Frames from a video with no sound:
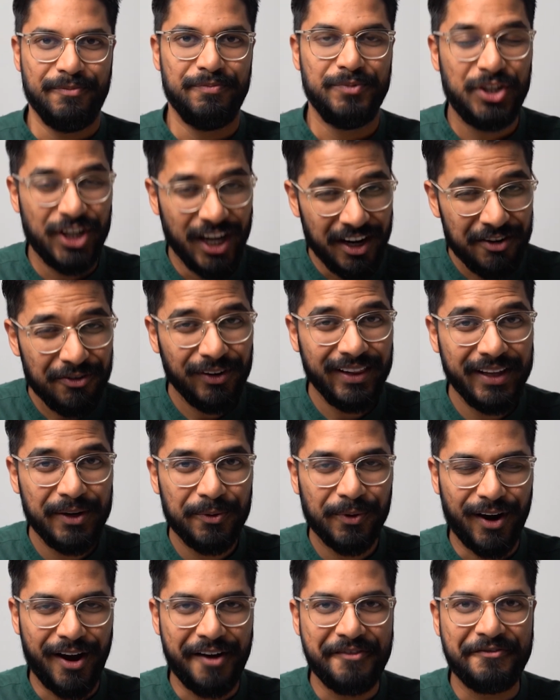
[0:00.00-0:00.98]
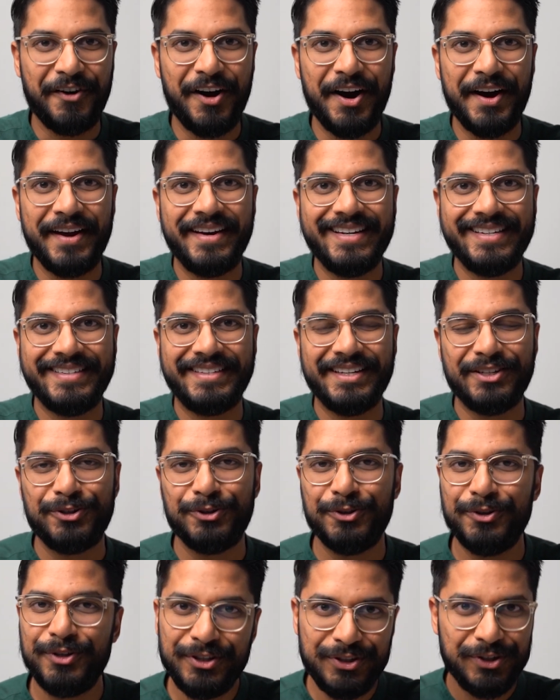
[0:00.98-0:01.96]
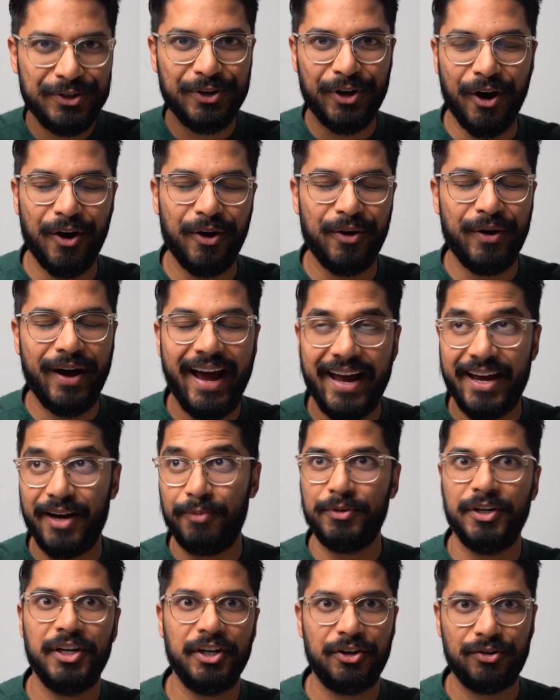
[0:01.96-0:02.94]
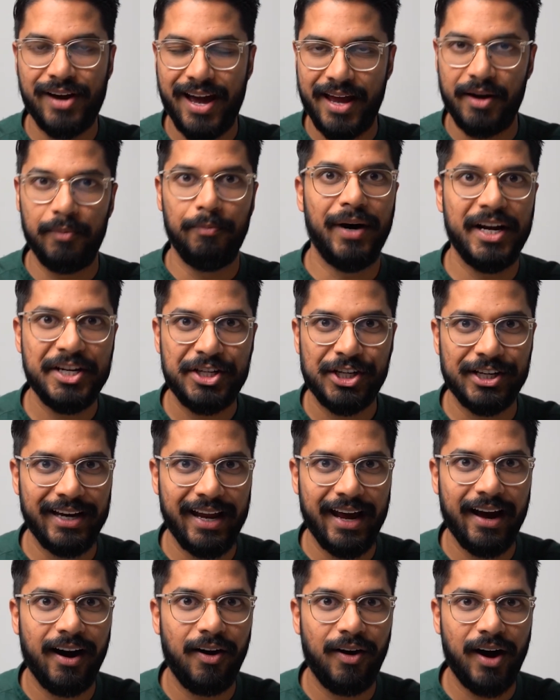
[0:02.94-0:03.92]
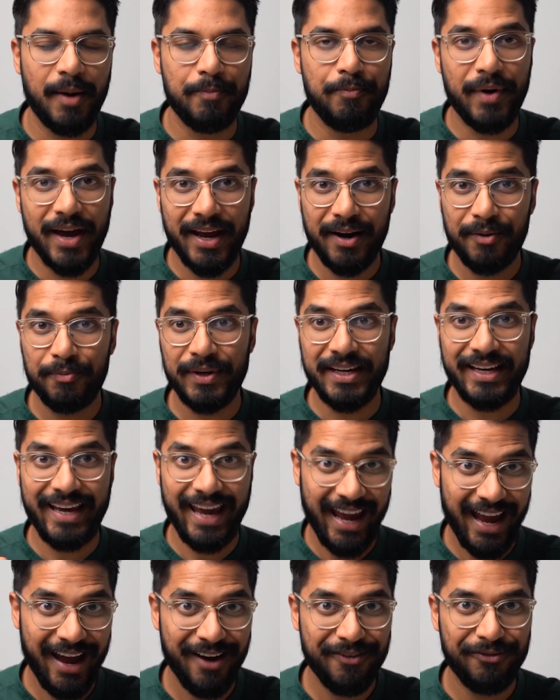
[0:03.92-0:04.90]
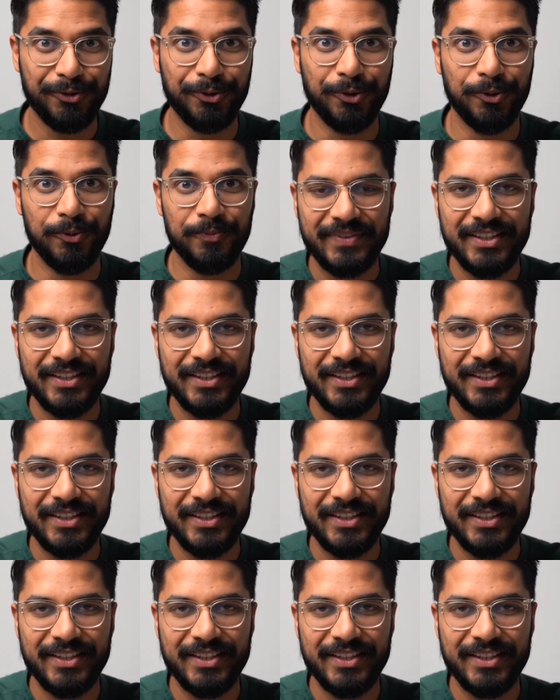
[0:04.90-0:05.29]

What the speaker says: Generally what I find is as soon as you go, hey, I'm going to create a budget now, I better be careful,